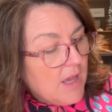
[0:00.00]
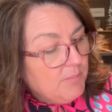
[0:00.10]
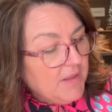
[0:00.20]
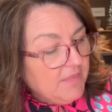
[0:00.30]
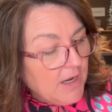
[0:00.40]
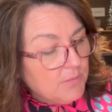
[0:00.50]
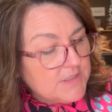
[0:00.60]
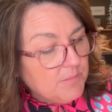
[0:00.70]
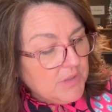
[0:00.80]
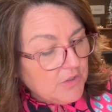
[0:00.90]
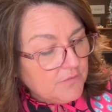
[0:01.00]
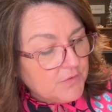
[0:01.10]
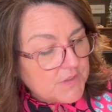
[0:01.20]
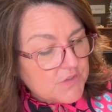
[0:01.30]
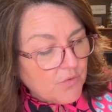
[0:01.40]
but there was a
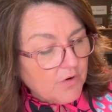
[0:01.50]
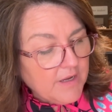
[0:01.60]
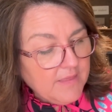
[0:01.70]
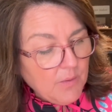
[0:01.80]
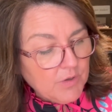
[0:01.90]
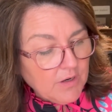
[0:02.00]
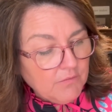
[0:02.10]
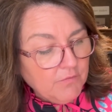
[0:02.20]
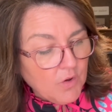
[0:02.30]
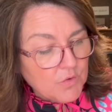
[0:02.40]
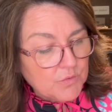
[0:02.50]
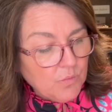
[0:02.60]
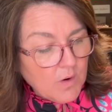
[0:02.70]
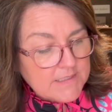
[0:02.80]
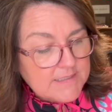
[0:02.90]
beautiful story that would unfold
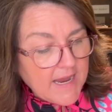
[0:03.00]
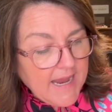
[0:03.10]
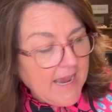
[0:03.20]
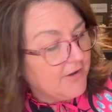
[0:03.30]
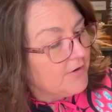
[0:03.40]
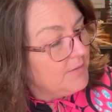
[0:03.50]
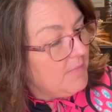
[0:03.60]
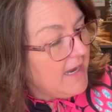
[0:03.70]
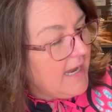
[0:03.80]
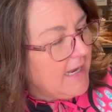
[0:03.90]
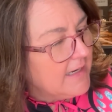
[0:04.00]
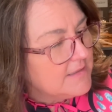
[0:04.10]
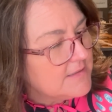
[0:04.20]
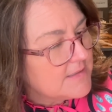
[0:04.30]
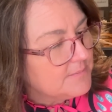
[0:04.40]
once I had her in my
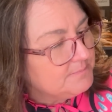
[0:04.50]
hands.